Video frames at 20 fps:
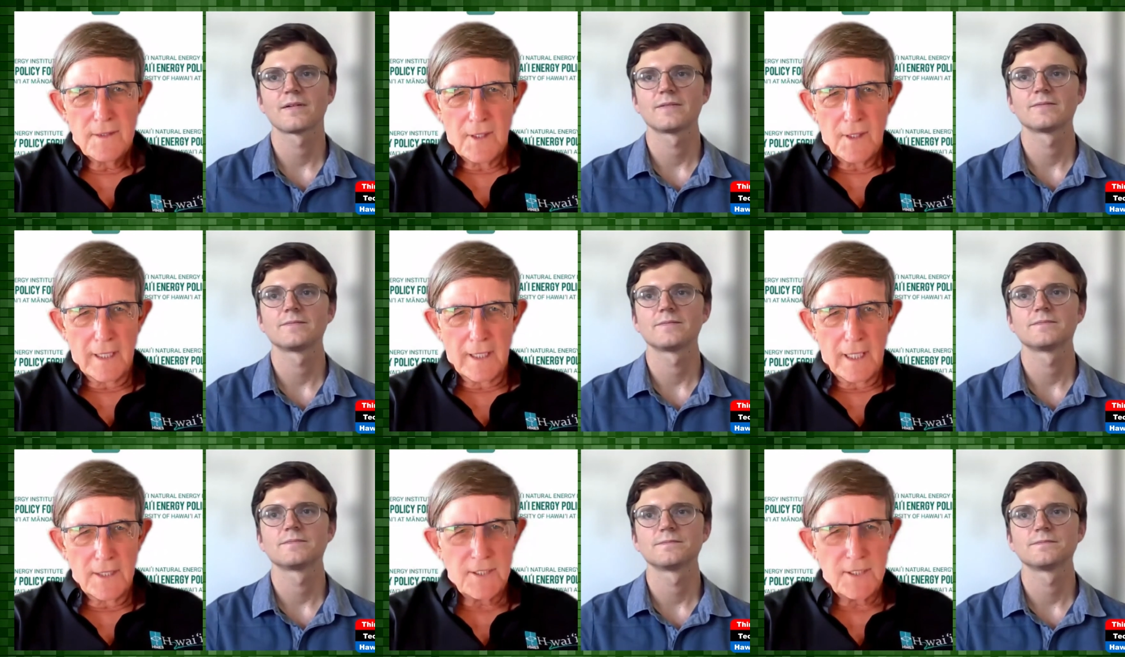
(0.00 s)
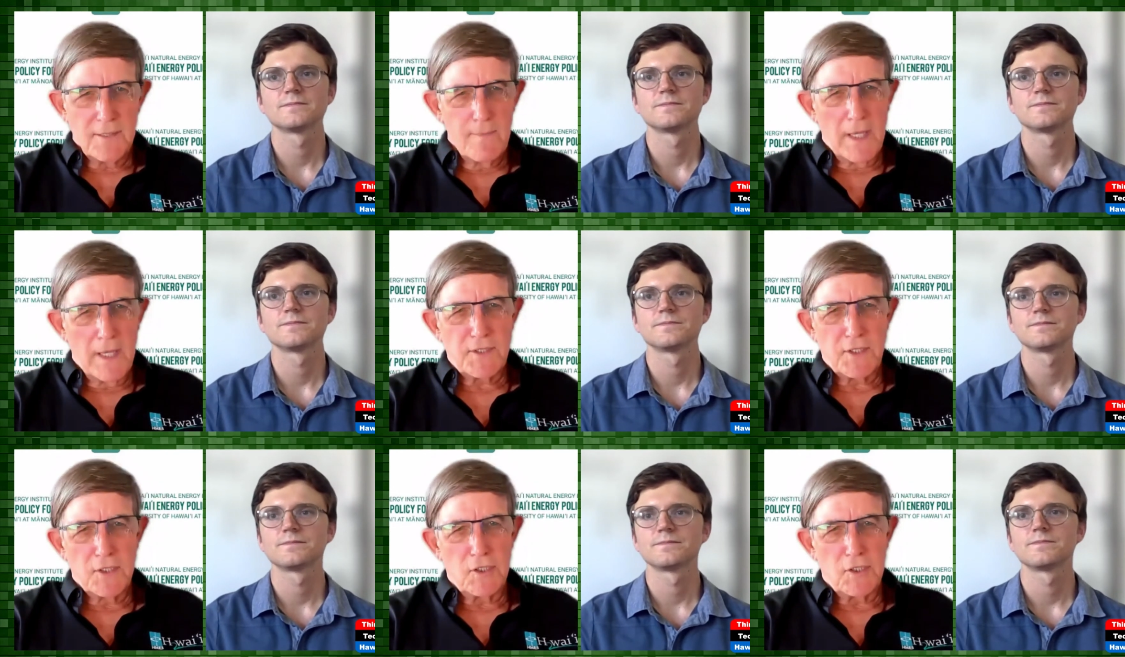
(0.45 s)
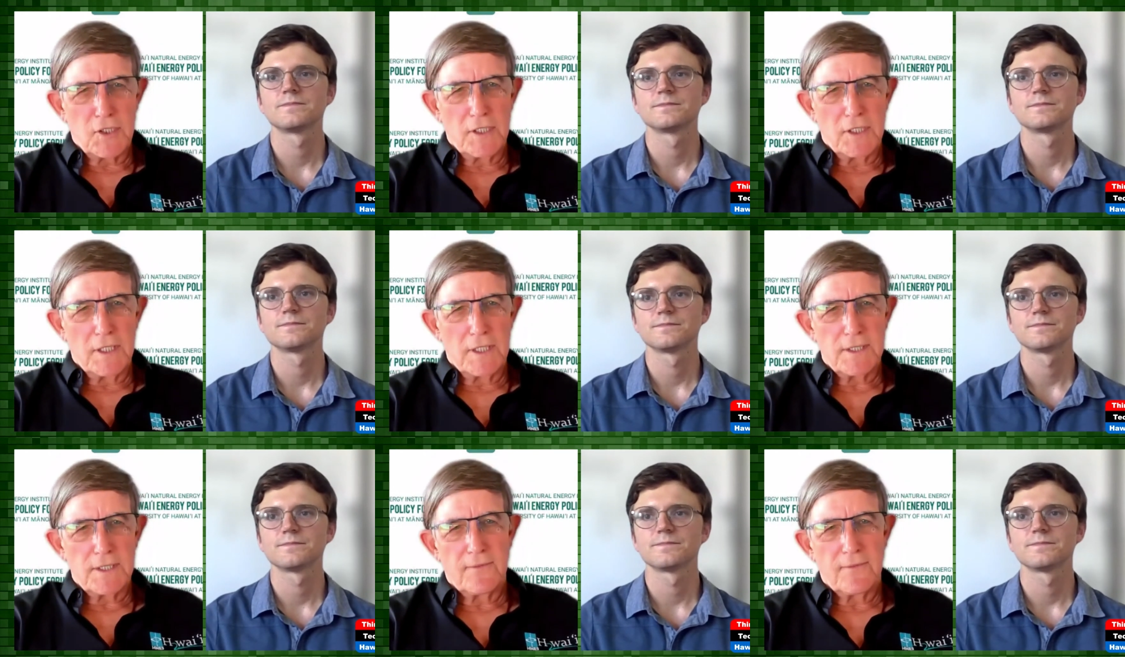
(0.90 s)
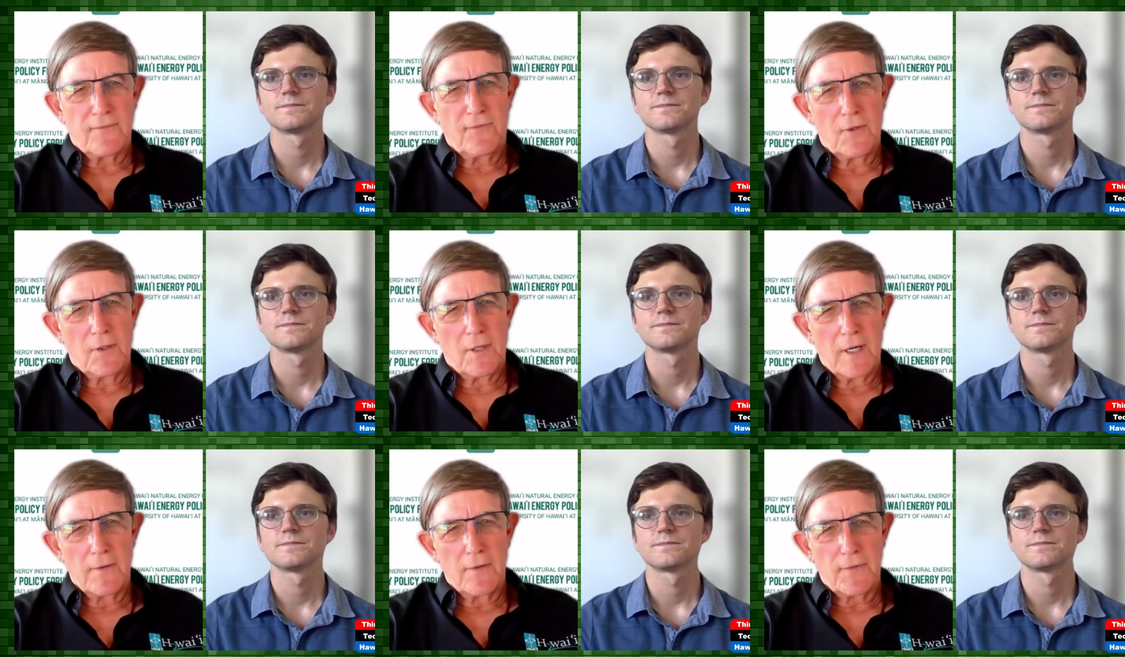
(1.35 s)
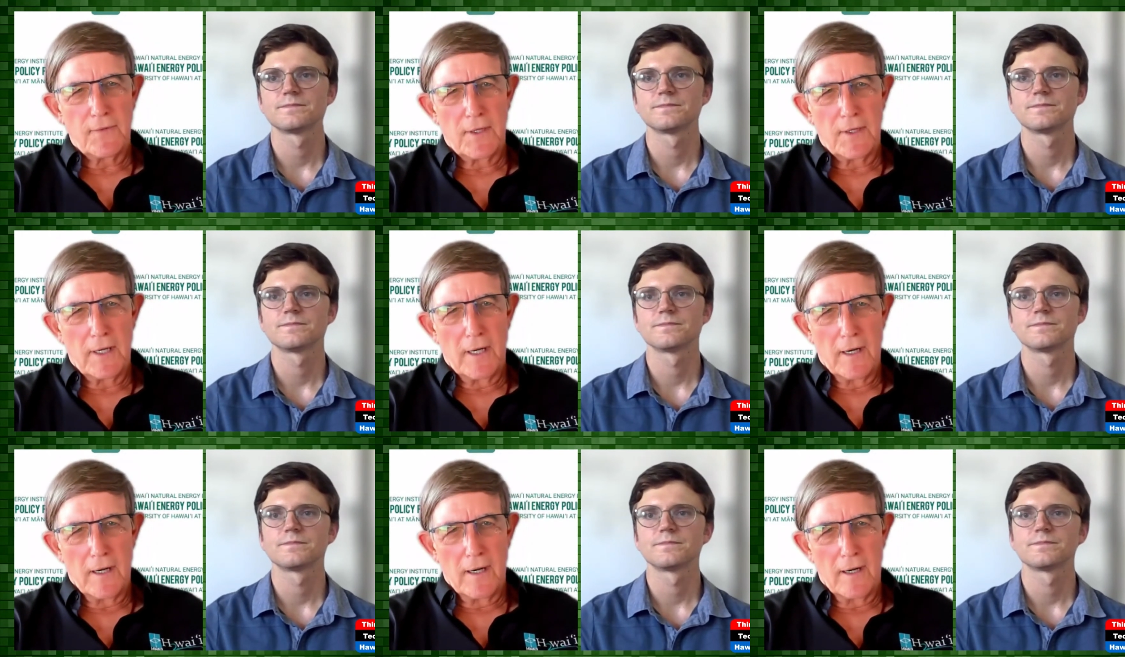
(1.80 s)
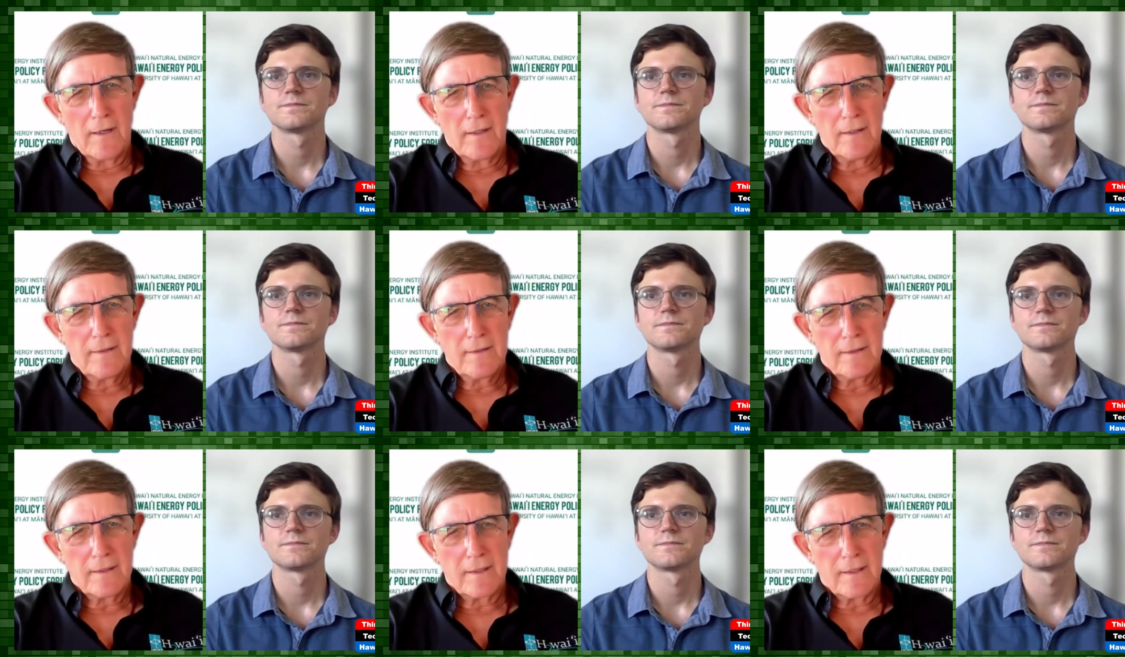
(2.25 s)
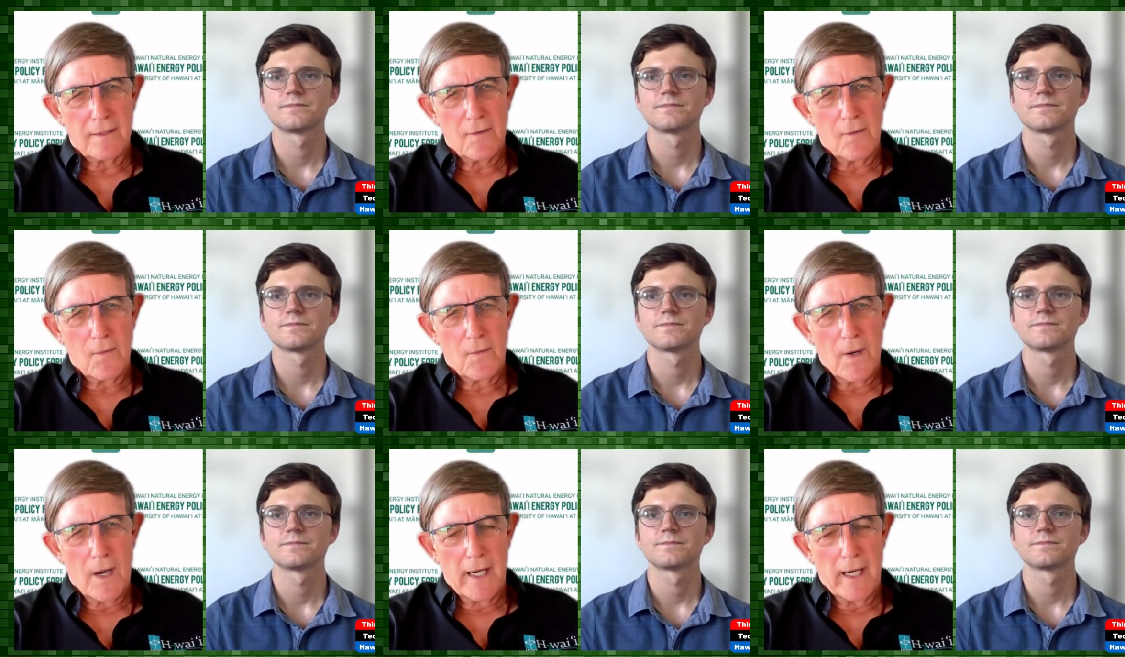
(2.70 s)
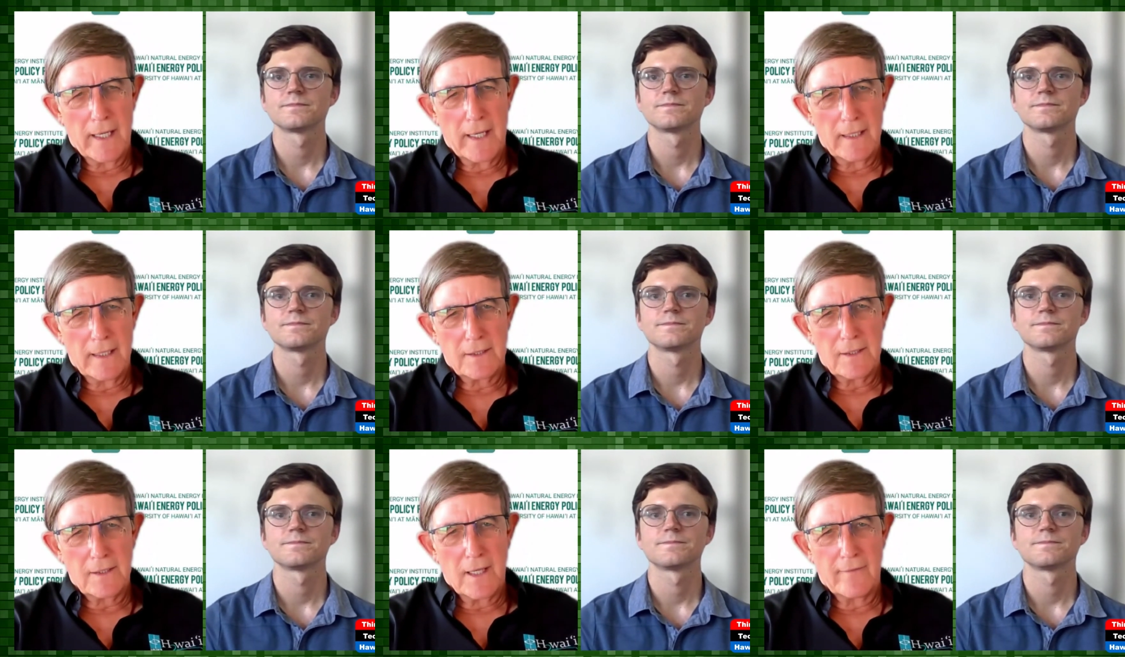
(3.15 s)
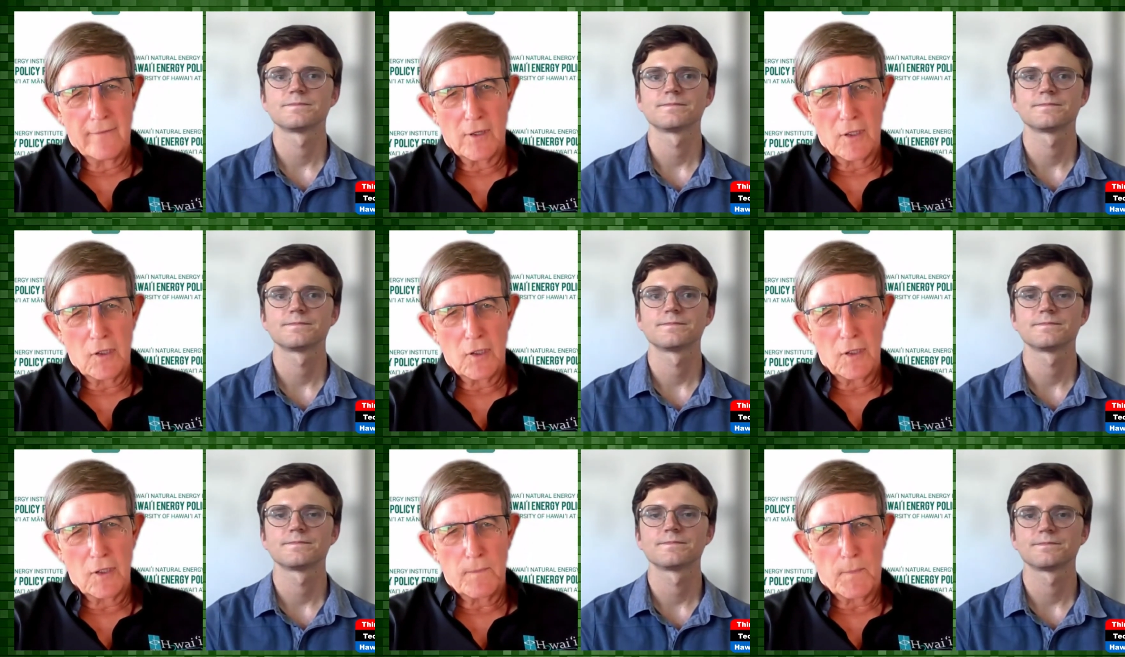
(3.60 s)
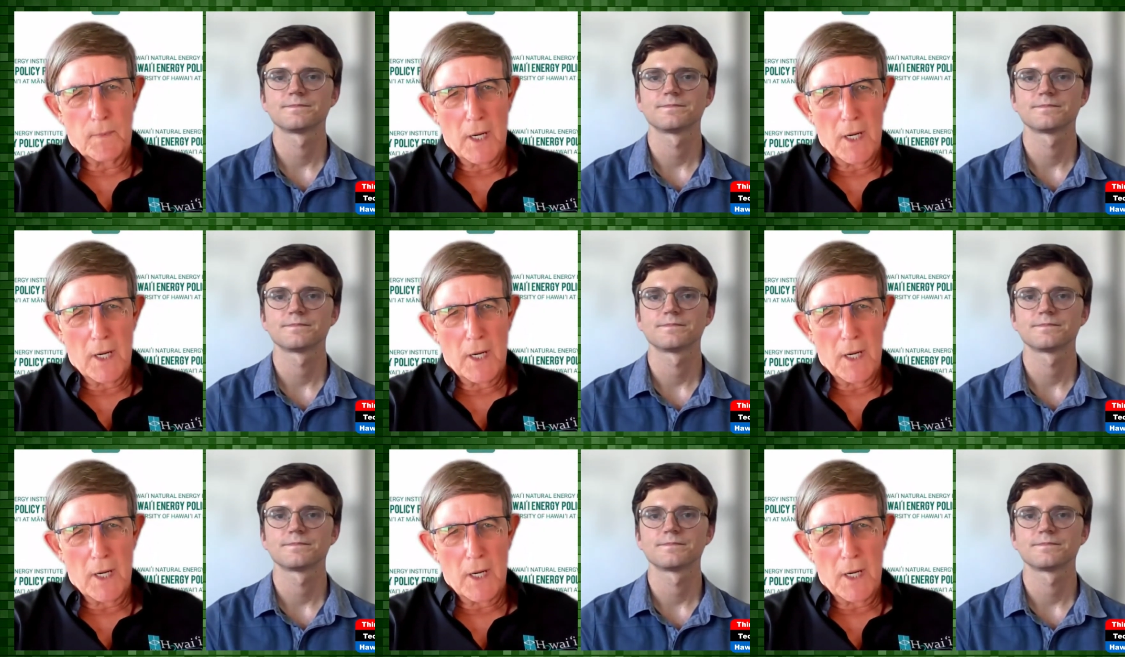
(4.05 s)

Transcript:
Speaker 1: So I guess the message is if you're out there in Hawaii and you have a good